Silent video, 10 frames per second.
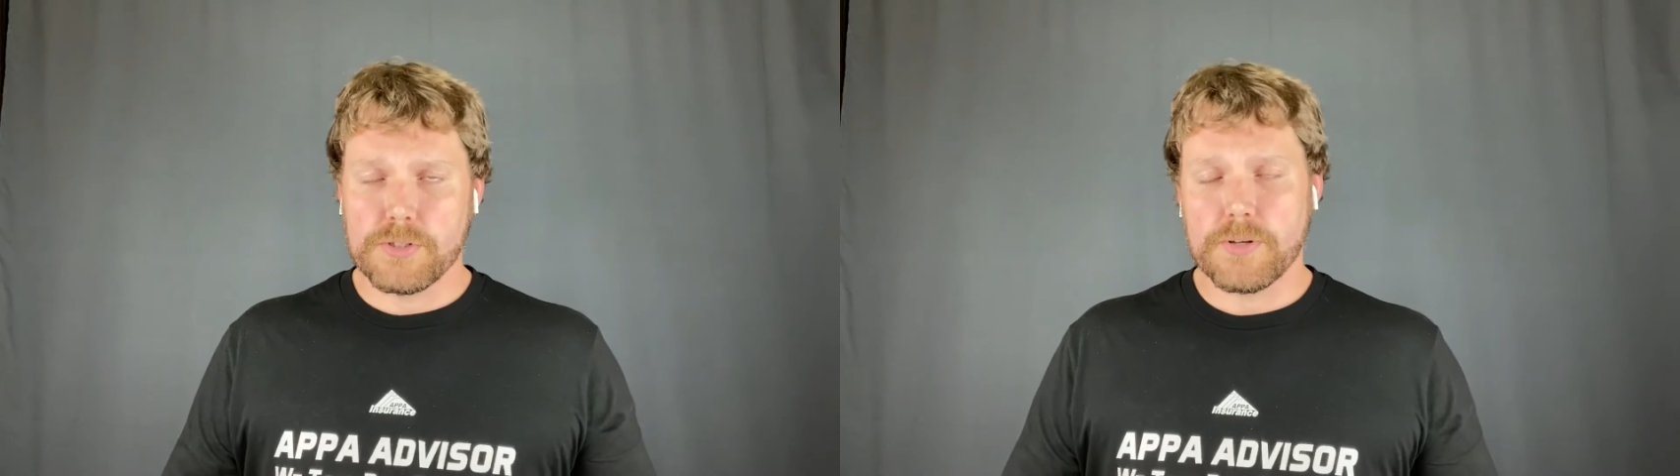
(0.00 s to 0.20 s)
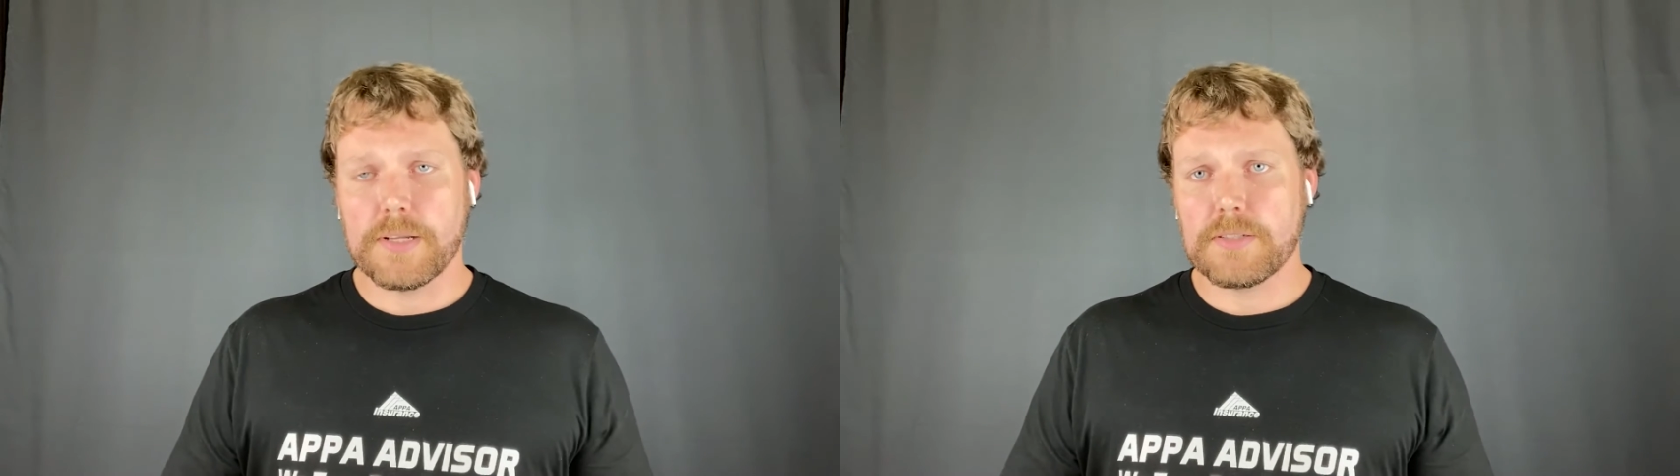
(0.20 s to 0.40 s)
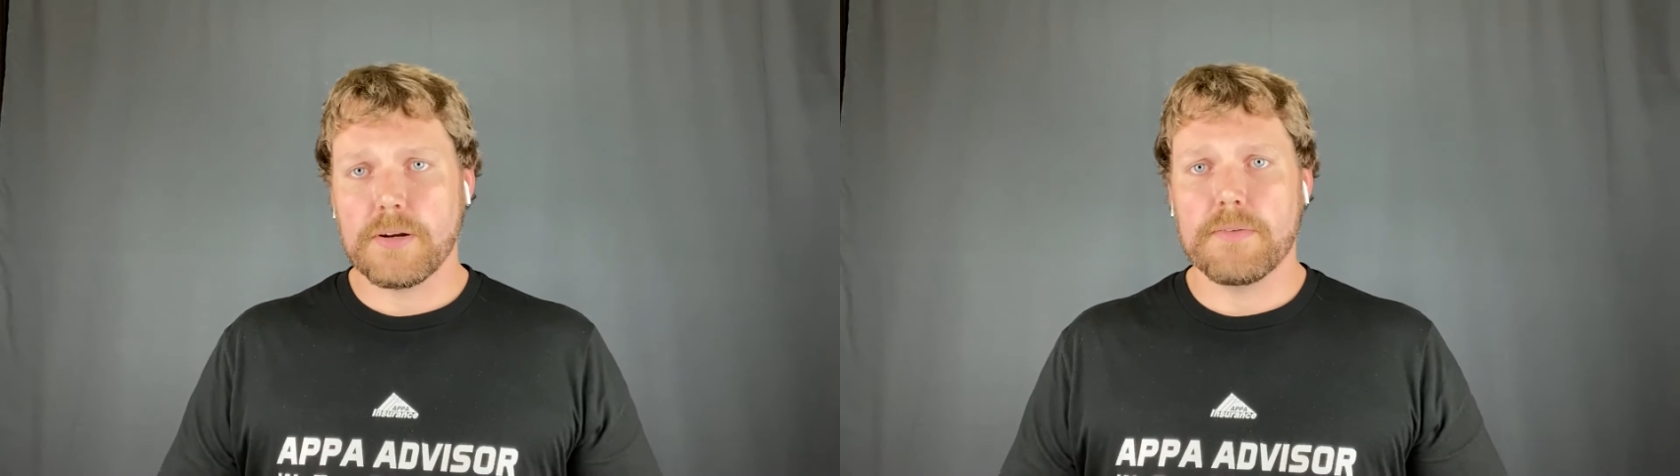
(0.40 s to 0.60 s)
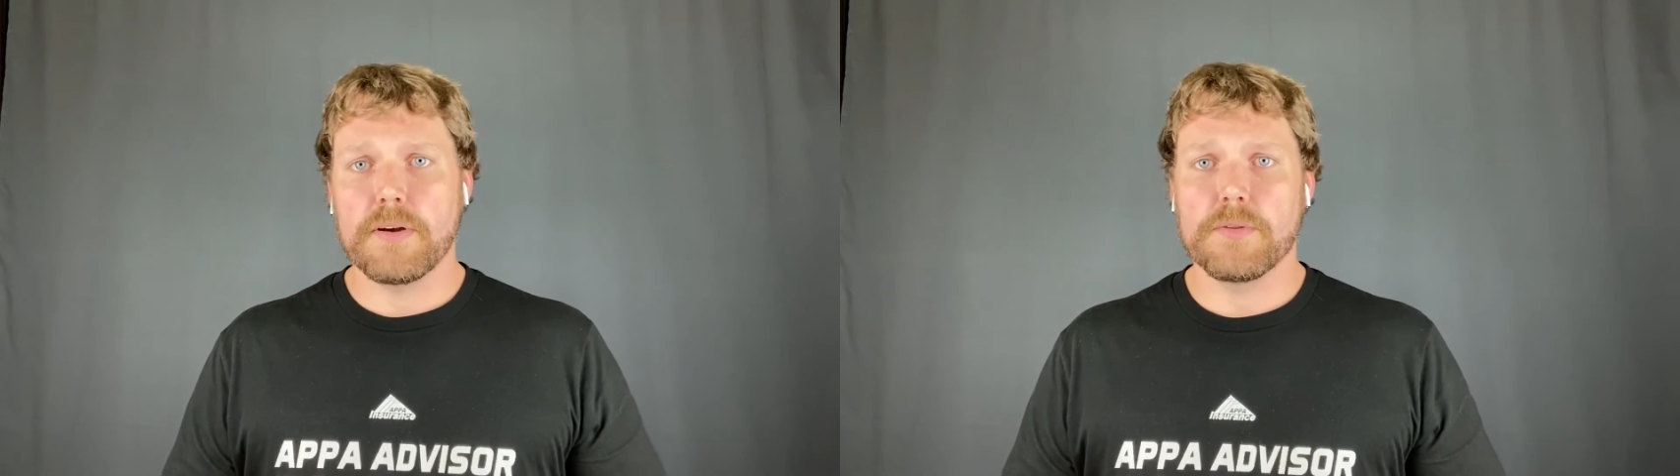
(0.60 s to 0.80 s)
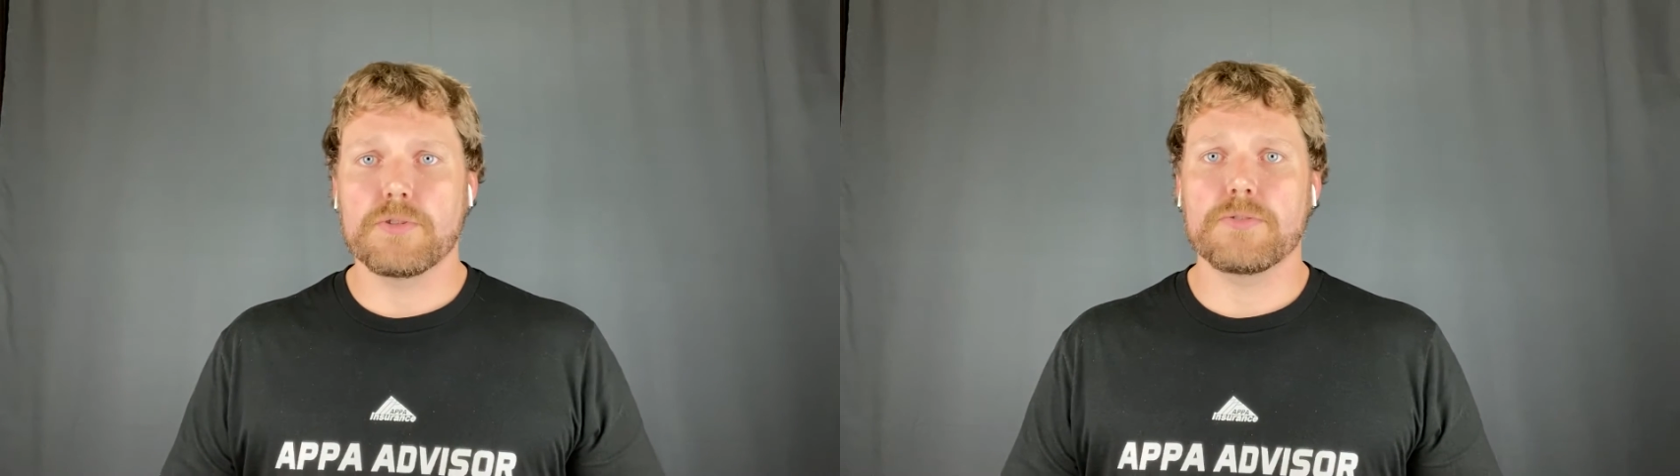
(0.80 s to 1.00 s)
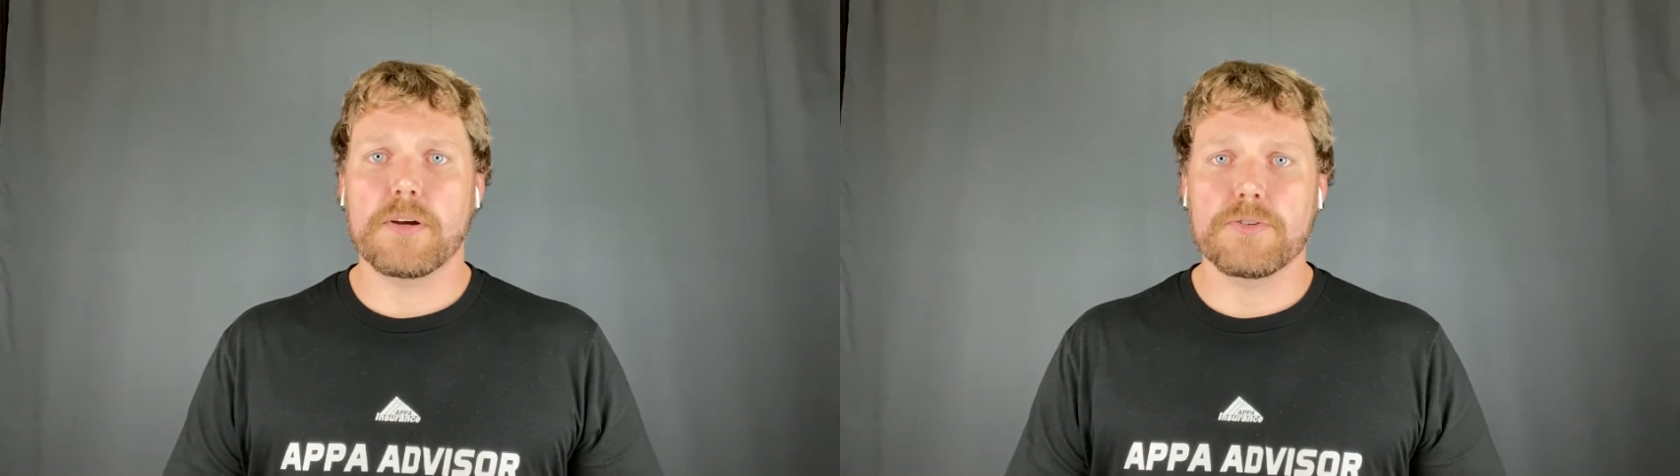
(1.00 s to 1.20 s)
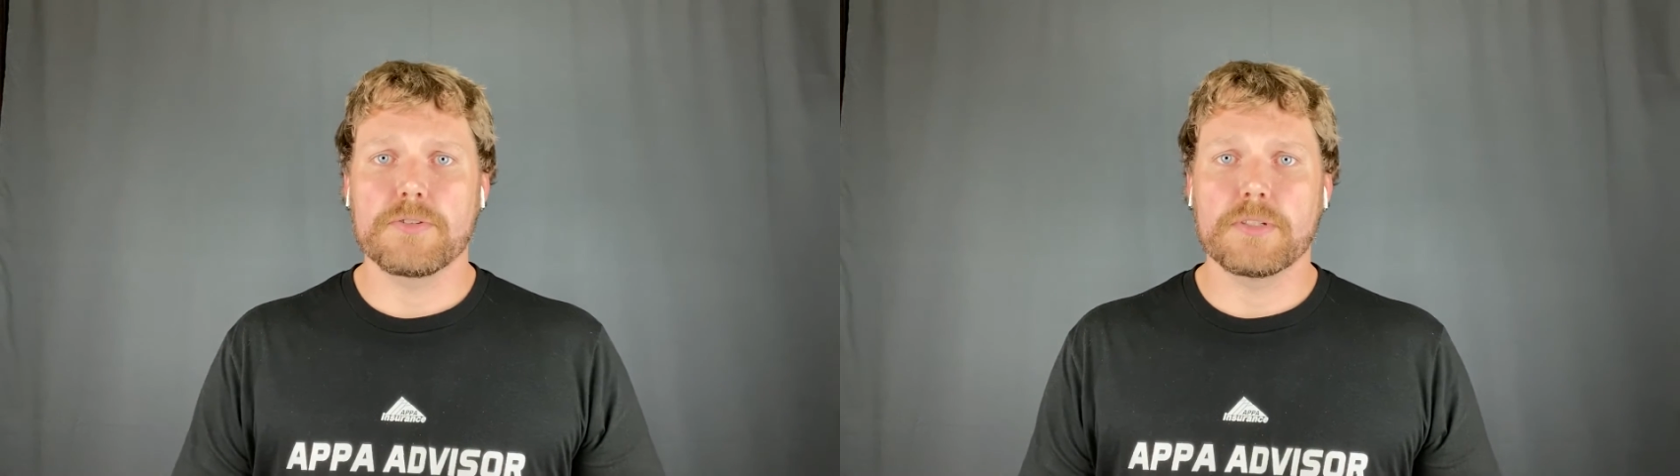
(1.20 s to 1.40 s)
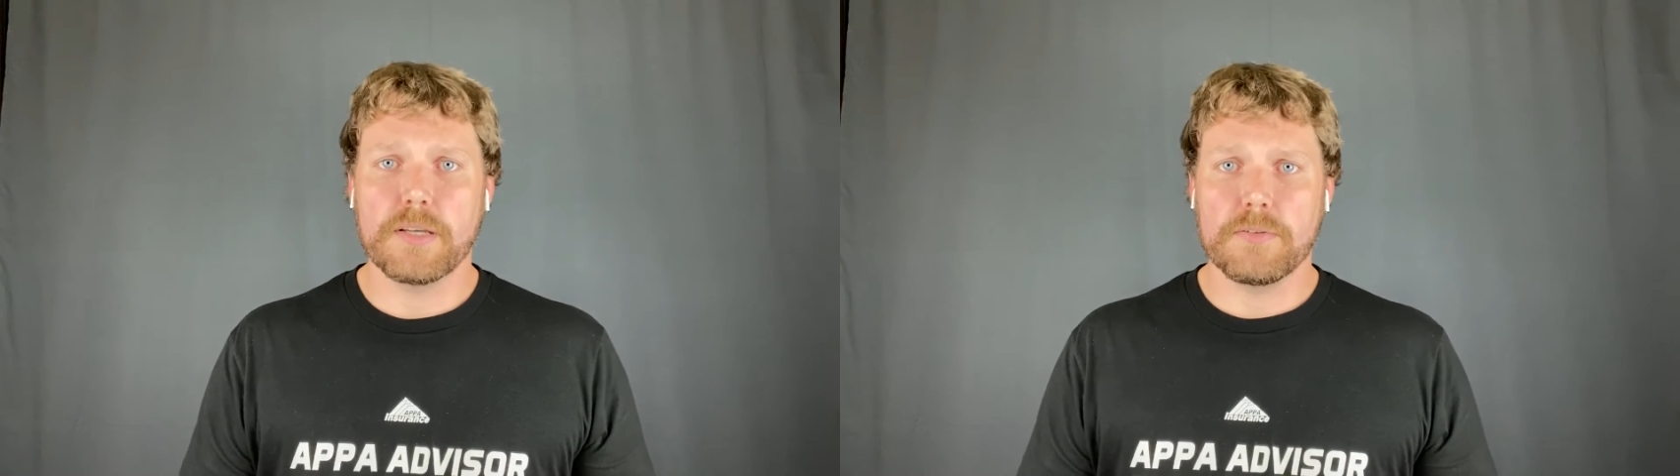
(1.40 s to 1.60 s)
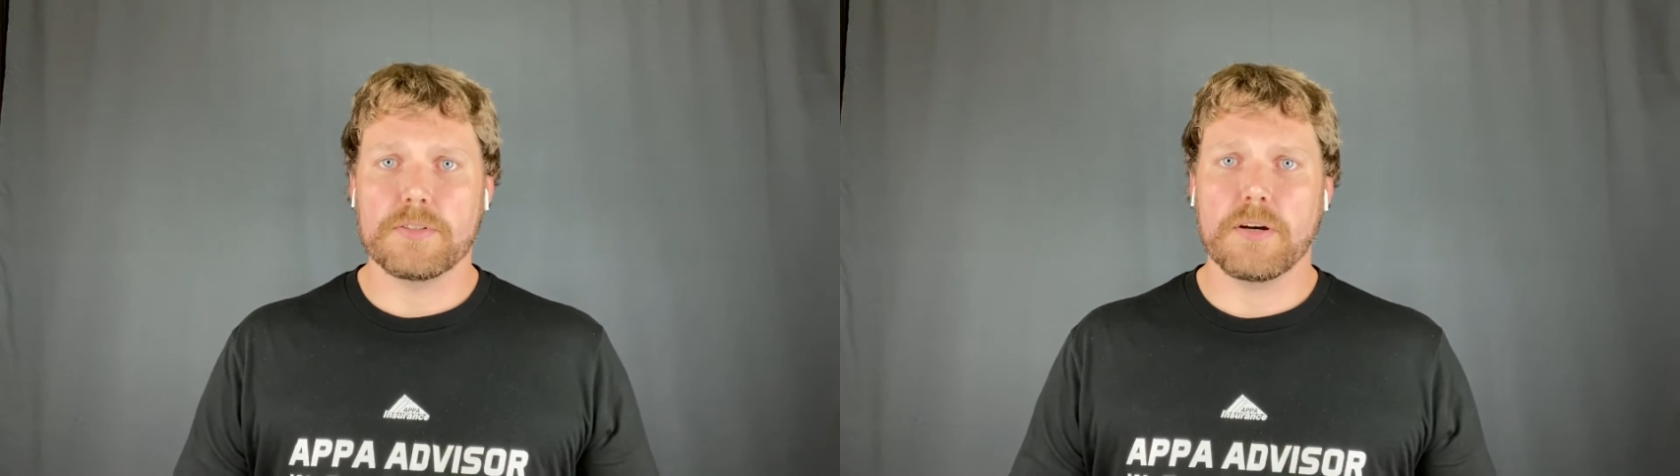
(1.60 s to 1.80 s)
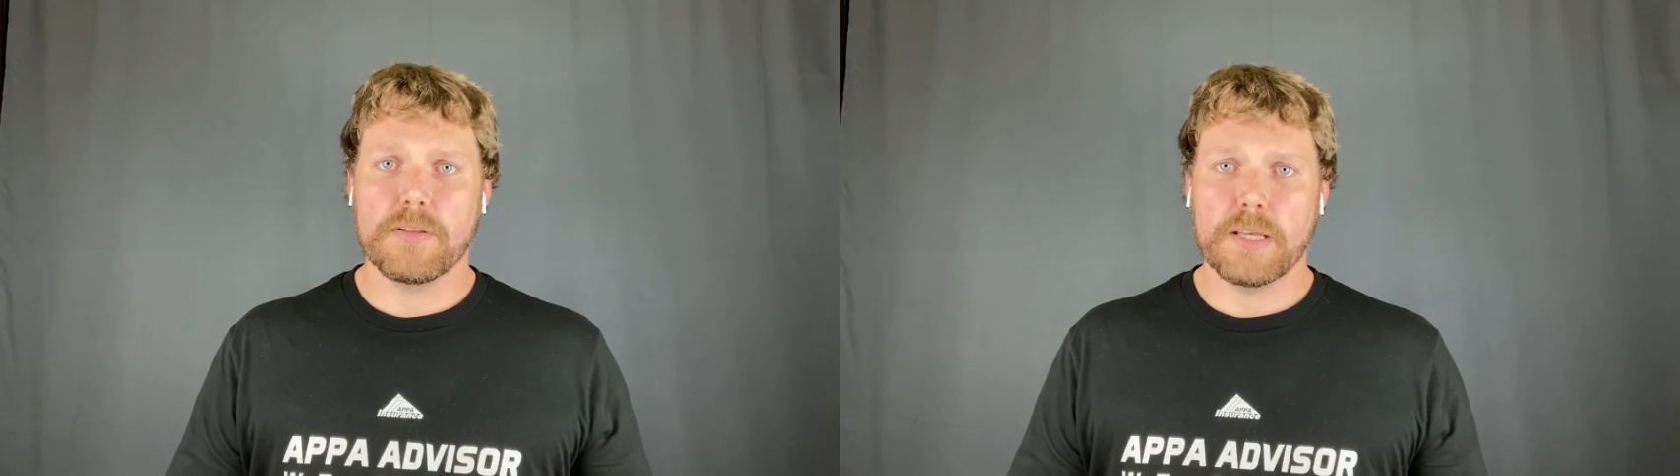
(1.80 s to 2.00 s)
You can still have other structures coverage
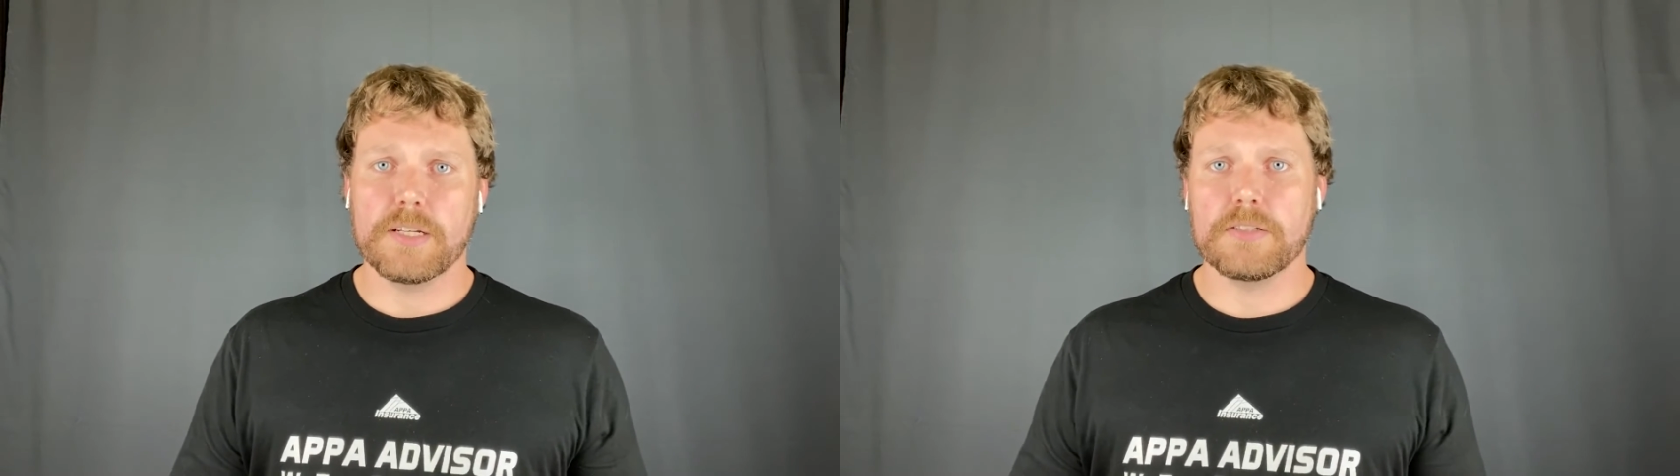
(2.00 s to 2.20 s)
on that,